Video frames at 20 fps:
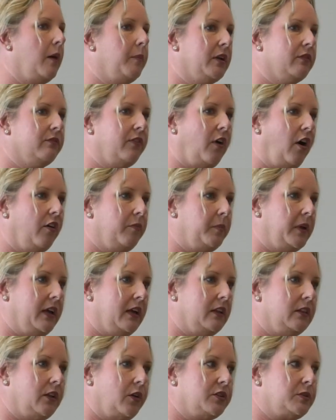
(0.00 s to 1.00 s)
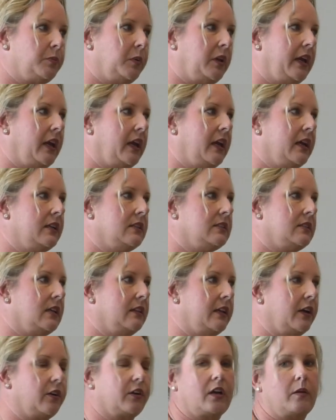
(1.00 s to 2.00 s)
involvement in those plans
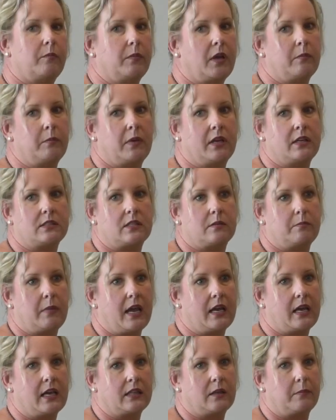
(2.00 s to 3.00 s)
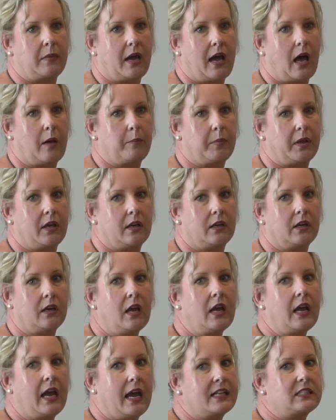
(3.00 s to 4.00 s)
and their commitment to making them happen.
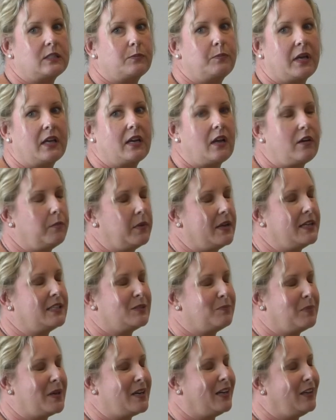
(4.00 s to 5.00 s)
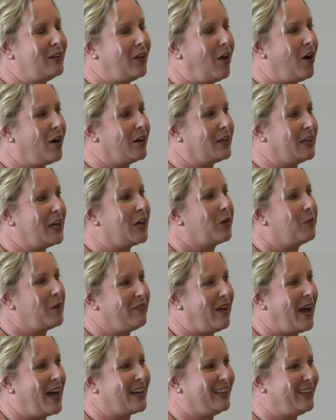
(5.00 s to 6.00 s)
It's been a long year.
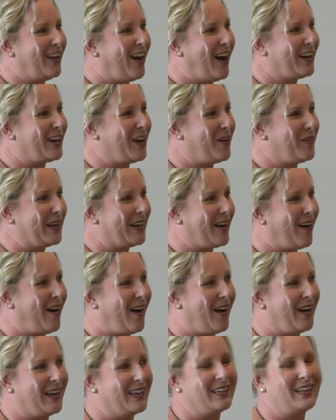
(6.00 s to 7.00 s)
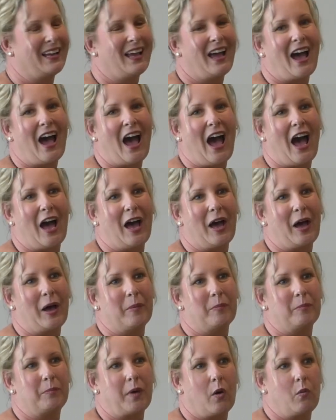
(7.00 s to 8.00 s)
We've had a lot going on,
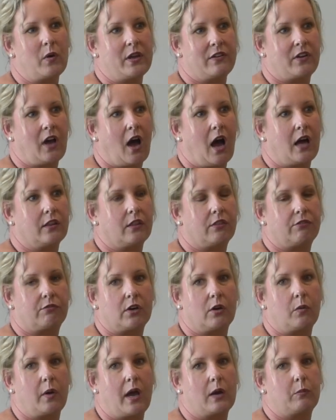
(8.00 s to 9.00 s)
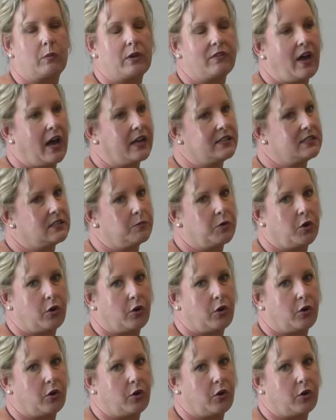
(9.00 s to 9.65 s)
but we've gotten through it. We've had some